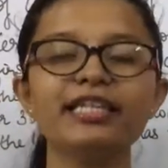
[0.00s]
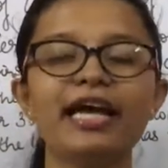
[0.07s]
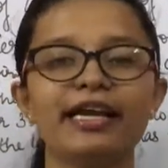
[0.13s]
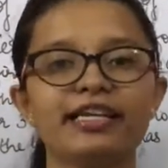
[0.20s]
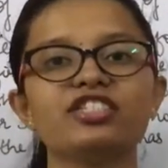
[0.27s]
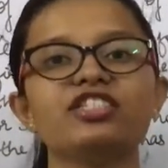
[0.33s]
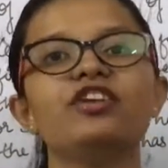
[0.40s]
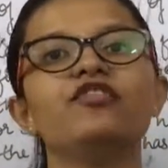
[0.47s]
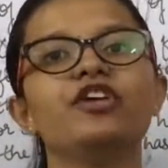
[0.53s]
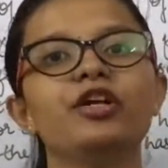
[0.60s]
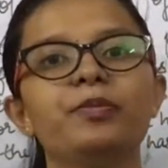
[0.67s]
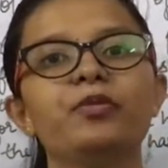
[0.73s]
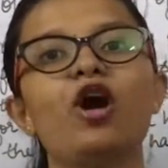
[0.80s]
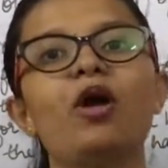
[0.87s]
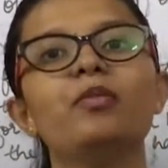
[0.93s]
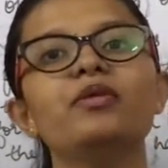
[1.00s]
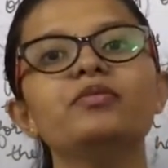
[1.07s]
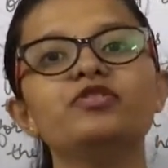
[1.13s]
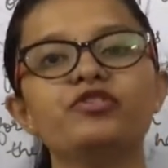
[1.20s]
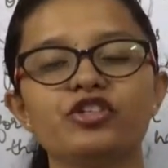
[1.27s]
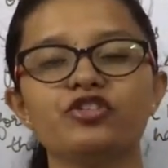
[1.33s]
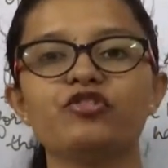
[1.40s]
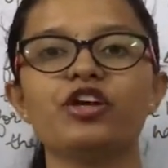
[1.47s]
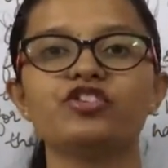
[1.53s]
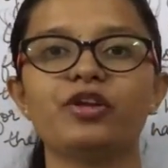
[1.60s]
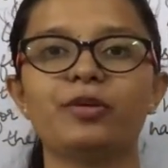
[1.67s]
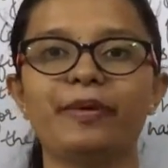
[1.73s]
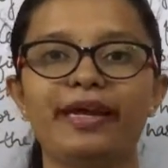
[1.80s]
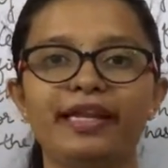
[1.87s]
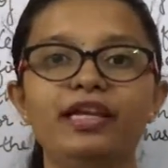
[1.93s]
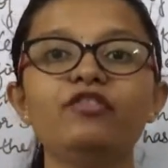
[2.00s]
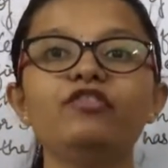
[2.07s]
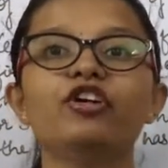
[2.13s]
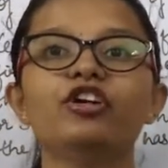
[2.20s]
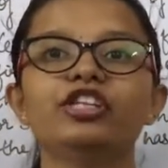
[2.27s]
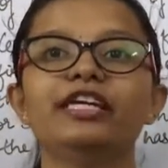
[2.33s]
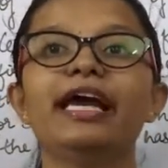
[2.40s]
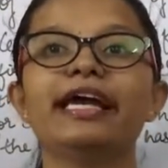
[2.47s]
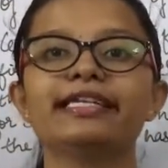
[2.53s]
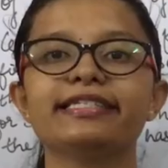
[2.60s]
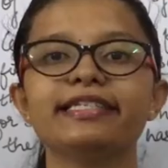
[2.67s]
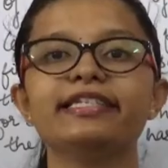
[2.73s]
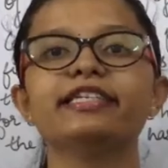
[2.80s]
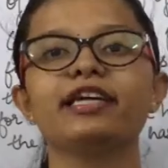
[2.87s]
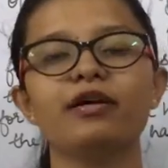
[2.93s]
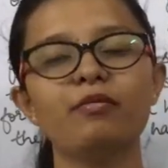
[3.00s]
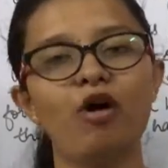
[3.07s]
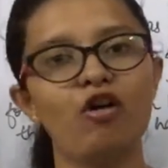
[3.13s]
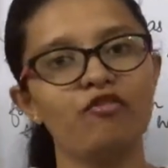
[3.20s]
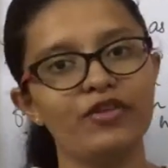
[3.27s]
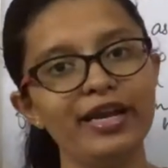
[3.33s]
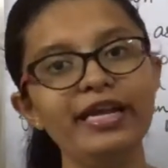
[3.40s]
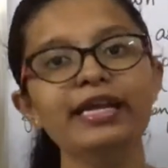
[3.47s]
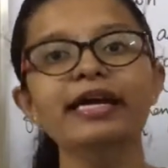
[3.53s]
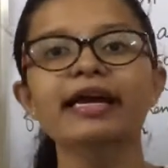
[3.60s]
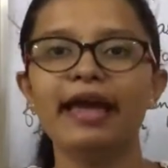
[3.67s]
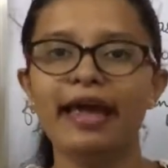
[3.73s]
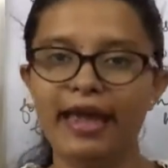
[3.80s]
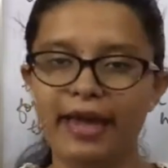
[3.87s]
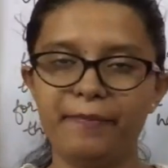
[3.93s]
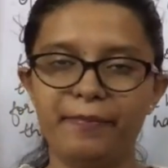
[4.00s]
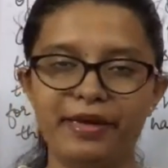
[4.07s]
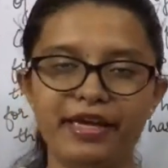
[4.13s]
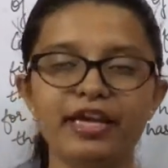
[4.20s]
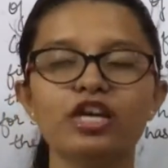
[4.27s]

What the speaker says: that is the word problems which was remaining for the SN term of an AP.